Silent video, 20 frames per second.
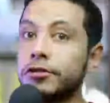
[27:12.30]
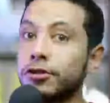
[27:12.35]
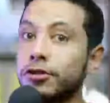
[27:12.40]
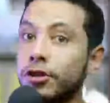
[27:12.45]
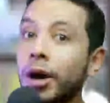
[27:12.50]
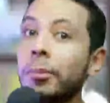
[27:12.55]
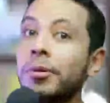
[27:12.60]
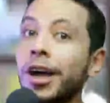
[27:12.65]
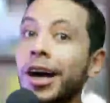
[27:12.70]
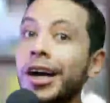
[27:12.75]

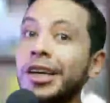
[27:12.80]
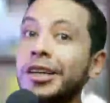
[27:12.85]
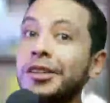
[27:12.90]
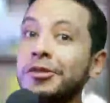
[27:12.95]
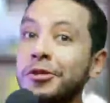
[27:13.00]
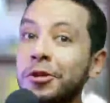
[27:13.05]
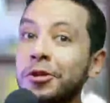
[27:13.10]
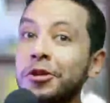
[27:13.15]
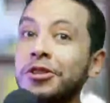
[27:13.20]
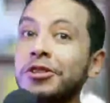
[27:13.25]
applying
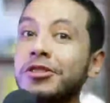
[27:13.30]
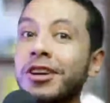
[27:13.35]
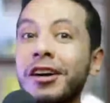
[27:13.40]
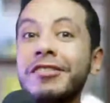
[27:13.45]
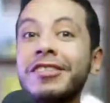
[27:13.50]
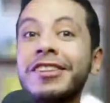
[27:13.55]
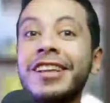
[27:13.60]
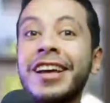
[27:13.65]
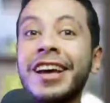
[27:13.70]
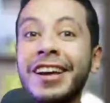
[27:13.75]
for travel
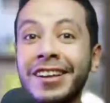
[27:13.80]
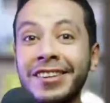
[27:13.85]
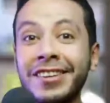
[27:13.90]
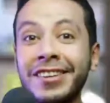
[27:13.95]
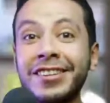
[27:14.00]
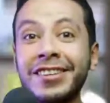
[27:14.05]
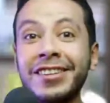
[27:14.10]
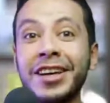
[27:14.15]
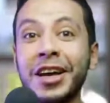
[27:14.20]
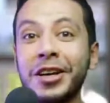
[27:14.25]
health
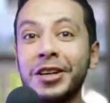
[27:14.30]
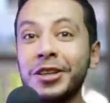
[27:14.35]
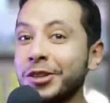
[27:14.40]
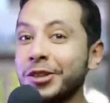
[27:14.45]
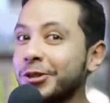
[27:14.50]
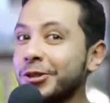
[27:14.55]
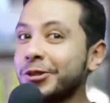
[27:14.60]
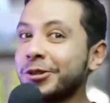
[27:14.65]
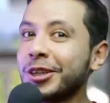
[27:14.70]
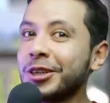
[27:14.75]

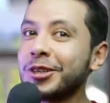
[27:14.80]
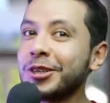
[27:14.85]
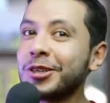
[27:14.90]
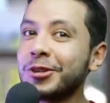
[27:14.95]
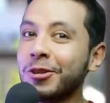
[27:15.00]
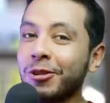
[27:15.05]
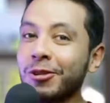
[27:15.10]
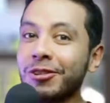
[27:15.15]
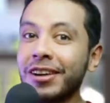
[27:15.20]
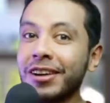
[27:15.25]
insurance
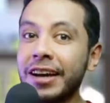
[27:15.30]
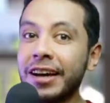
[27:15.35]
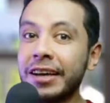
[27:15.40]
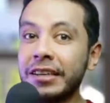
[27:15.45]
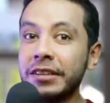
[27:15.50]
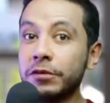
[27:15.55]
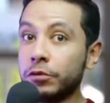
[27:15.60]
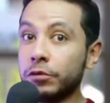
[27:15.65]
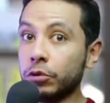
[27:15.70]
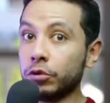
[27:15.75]
online
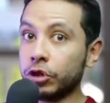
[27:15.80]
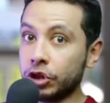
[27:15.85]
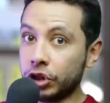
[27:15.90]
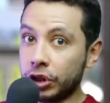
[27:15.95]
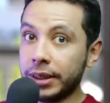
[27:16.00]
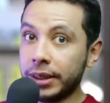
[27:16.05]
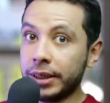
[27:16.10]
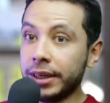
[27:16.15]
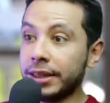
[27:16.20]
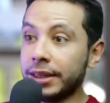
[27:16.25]
for
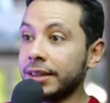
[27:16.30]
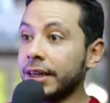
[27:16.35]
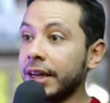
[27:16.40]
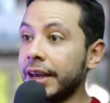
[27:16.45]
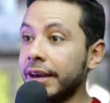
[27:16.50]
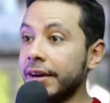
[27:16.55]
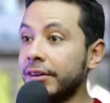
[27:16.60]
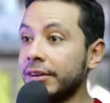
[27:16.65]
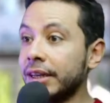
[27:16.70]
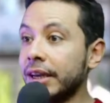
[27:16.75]
Schengen
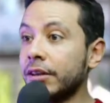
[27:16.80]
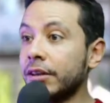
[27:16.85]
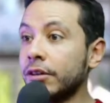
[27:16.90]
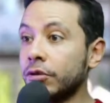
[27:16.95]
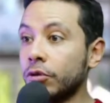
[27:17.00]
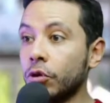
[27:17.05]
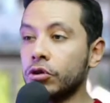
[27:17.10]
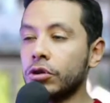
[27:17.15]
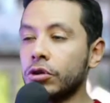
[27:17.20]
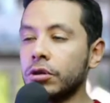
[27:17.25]
area,
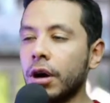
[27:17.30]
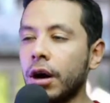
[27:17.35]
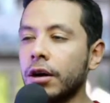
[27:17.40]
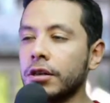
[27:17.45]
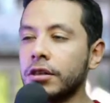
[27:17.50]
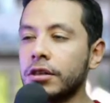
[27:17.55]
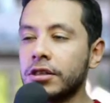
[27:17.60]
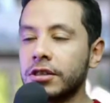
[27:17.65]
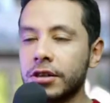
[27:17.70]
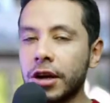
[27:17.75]
those are
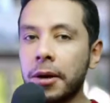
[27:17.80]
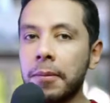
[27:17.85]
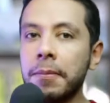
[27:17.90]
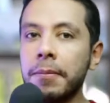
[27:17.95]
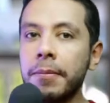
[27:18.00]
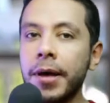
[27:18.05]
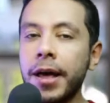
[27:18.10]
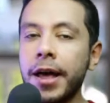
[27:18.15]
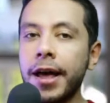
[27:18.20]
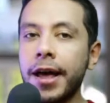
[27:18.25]
some
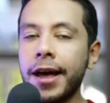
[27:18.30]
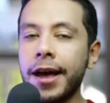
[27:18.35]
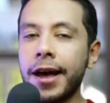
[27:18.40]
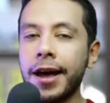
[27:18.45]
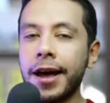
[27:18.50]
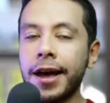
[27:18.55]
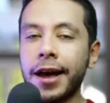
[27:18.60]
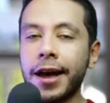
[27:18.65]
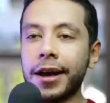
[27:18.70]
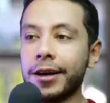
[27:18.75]

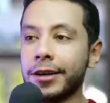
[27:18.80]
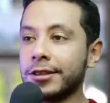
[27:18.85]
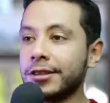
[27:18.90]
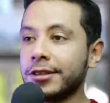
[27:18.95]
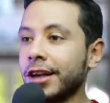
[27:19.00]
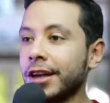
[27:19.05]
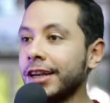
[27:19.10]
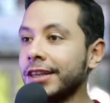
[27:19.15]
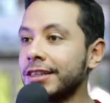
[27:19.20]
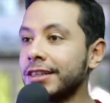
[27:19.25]

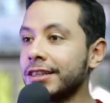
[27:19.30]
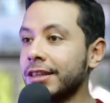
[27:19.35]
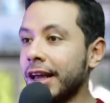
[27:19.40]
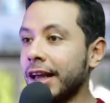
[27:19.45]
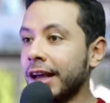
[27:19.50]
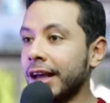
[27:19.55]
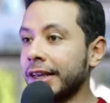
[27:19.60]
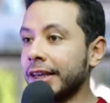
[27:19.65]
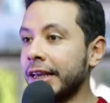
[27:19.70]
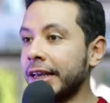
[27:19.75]
sites
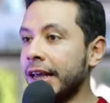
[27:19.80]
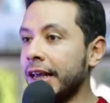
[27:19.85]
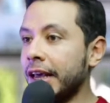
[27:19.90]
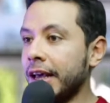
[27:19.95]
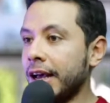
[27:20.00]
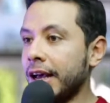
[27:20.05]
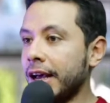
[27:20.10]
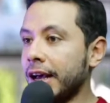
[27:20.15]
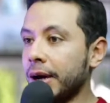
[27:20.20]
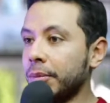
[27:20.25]
like
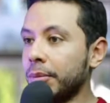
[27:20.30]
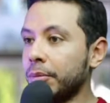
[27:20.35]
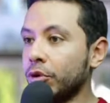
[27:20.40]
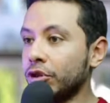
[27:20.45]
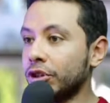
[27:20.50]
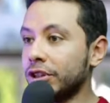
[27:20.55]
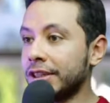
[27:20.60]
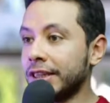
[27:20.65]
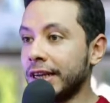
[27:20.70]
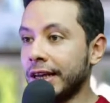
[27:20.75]

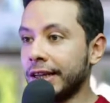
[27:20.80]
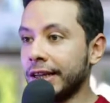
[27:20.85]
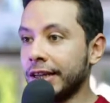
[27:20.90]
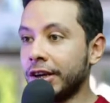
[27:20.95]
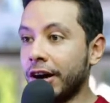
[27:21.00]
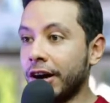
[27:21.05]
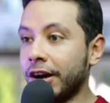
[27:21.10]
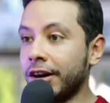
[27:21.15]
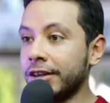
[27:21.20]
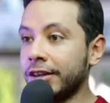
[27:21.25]
Mondial
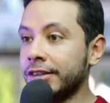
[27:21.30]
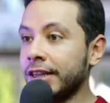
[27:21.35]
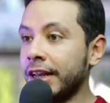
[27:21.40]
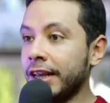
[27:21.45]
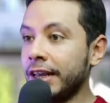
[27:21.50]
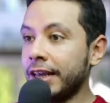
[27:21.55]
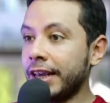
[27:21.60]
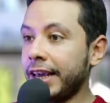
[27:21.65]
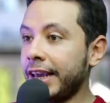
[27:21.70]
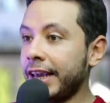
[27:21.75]
Card,
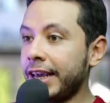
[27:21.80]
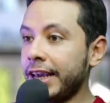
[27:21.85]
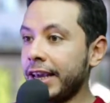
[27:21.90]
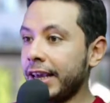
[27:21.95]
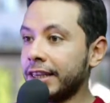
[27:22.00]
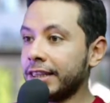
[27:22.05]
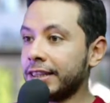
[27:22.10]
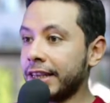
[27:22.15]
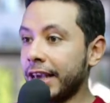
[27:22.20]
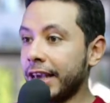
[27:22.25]

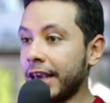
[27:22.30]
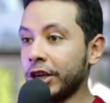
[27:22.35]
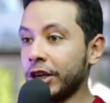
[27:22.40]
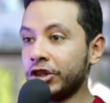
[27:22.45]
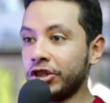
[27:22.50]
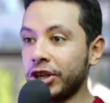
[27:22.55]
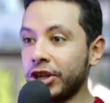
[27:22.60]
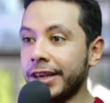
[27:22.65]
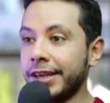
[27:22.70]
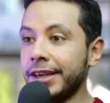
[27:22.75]
AXA
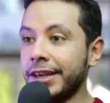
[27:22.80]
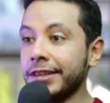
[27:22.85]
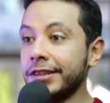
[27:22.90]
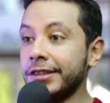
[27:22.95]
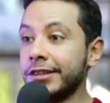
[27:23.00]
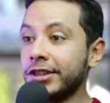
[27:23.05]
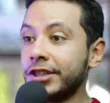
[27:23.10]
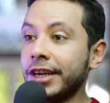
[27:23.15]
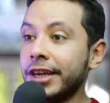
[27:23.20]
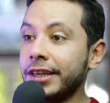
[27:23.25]
Schengen,
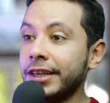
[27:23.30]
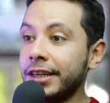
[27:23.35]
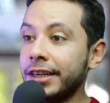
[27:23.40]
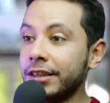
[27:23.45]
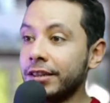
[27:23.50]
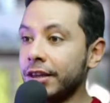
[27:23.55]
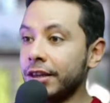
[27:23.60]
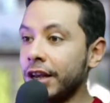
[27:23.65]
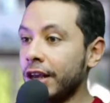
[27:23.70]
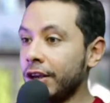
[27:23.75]
Schengen
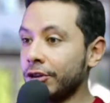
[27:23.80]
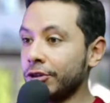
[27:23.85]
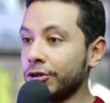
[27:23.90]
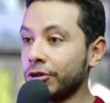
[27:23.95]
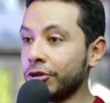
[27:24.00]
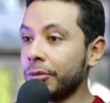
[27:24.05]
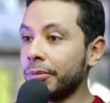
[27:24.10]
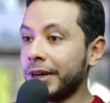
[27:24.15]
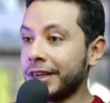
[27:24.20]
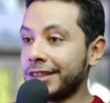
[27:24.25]
Europe
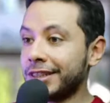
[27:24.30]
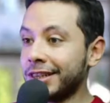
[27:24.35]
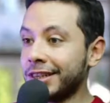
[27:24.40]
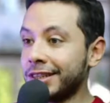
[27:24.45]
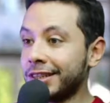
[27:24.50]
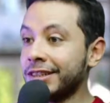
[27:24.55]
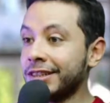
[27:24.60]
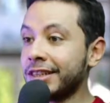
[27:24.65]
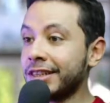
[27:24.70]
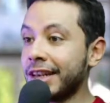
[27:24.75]

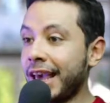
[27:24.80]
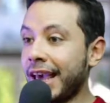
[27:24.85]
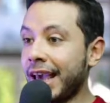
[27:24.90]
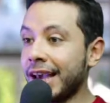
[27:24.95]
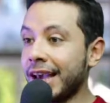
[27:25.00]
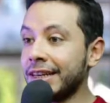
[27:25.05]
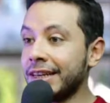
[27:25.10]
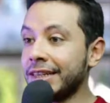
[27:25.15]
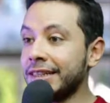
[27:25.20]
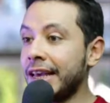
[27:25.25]
Assistance,
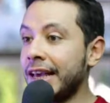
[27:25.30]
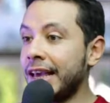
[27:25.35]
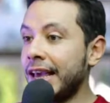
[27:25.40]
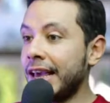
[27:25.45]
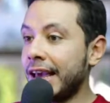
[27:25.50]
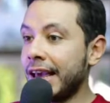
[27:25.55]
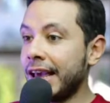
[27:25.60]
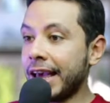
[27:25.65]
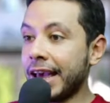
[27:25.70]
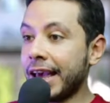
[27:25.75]
and
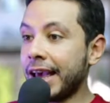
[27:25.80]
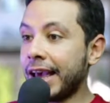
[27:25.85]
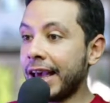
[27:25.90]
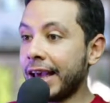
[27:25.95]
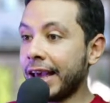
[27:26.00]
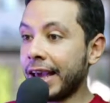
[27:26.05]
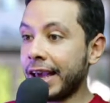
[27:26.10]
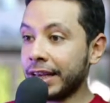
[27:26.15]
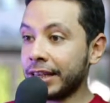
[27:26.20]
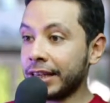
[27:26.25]

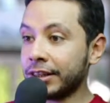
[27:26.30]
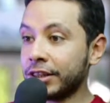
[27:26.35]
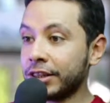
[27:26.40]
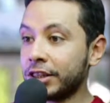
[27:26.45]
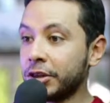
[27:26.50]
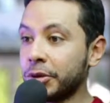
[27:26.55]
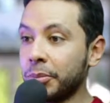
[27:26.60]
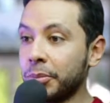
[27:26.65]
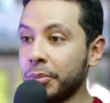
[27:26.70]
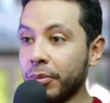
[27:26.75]

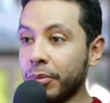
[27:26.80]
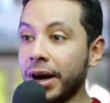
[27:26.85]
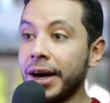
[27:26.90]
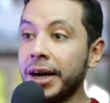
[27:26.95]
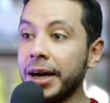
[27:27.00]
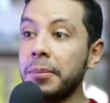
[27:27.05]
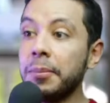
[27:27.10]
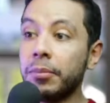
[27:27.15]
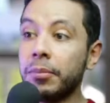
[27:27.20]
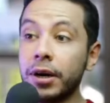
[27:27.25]
Inspy.
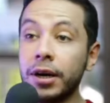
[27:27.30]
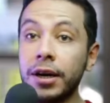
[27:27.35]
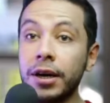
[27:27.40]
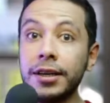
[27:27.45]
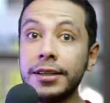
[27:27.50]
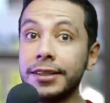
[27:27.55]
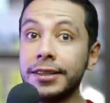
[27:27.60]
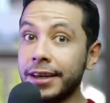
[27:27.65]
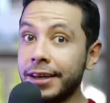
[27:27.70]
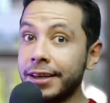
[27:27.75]
But
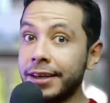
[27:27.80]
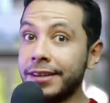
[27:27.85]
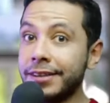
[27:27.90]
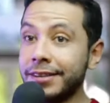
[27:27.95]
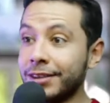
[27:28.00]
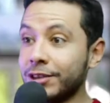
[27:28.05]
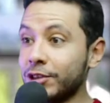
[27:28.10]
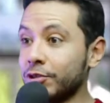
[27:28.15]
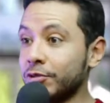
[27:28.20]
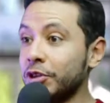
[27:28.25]
in
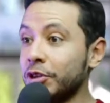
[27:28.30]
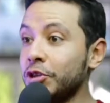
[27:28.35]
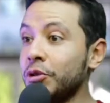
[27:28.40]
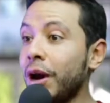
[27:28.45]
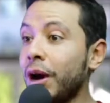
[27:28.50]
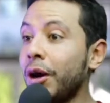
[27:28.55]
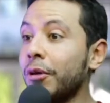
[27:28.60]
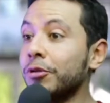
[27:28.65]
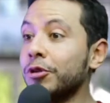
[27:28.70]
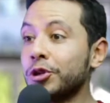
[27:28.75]
this video I
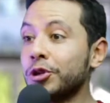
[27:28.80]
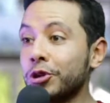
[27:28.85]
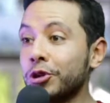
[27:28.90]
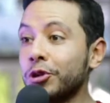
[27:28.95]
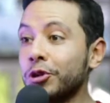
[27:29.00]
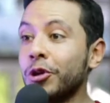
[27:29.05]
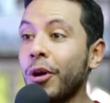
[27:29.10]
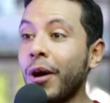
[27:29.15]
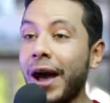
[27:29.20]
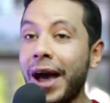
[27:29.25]
will show you
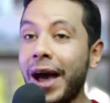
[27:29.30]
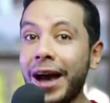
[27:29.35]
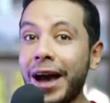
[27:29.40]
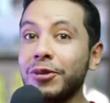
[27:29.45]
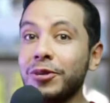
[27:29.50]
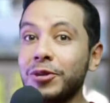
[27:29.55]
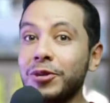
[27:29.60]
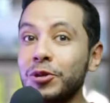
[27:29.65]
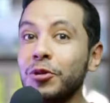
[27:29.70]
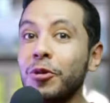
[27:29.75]
how
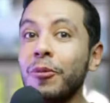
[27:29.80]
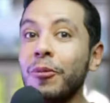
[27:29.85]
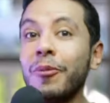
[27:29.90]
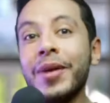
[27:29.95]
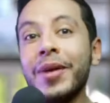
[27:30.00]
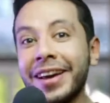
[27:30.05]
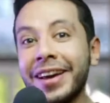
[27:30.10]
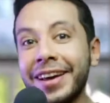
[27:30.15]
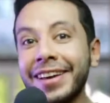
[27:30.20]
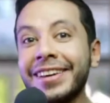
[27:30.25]
to
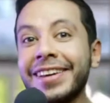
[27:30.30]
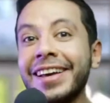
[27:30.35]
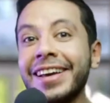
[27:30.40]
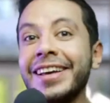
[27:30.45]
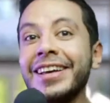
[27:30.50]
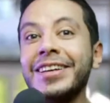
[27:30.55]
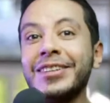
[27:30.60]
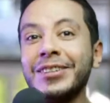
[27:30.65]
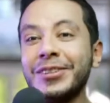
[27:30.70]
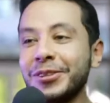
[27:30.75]
make
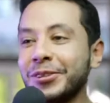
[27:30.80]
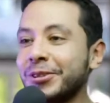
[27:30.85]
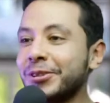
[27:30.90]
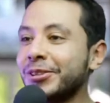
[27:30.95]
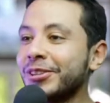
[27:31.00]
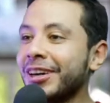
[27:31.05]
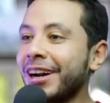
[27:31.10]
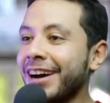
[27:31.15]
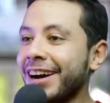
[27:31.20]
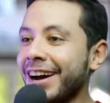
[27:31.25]
your
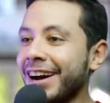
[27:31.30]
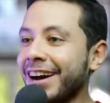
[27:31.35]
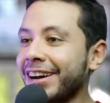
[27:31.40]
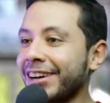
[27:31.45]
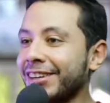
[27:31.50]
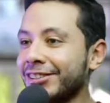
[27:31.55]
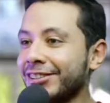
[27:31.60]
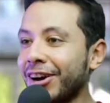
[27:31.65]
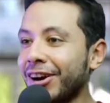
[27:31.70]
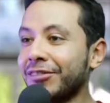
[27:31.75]

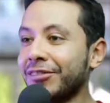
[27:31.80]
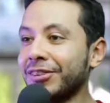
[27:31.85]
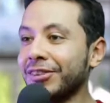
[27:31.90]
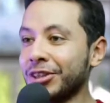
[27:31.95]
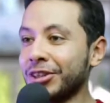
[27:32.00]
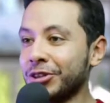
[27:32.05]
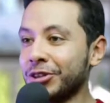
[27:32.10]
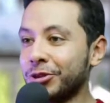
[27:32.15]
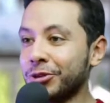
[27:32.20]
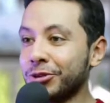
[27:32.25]
travel
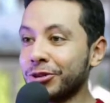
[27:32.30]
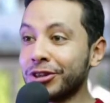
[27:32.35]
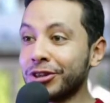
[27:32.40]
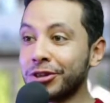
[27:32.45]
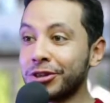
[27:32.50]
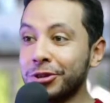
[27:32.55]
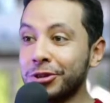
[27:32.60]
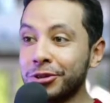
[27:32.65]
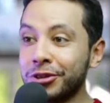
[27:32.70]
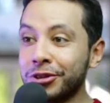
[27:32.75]
insurance
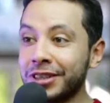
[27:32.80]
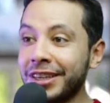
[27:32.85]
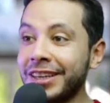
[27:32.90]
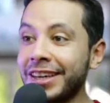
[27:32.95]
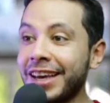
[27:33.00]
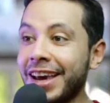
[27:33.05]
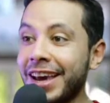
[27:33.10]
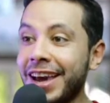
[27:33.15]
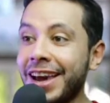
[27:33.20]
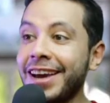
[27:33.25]
using
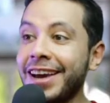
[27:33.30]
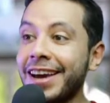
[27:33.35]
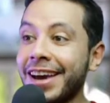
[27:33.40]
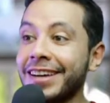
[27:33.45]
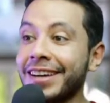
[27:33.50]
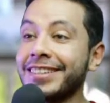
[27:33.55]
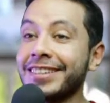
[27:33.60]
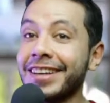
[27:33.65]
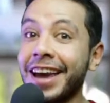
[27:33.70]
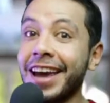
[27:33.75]

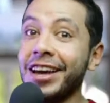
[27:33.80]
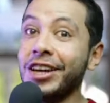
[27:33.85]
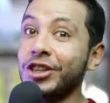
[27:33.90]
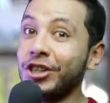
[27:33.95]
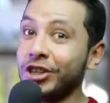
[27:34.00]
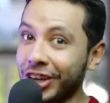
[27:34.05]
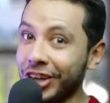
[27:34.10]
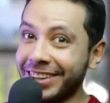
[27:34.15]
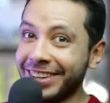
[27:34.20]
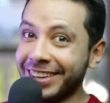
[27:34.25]
AXA
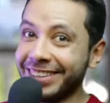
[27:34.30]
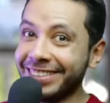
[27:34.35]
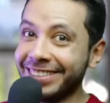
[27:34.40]
Schengen.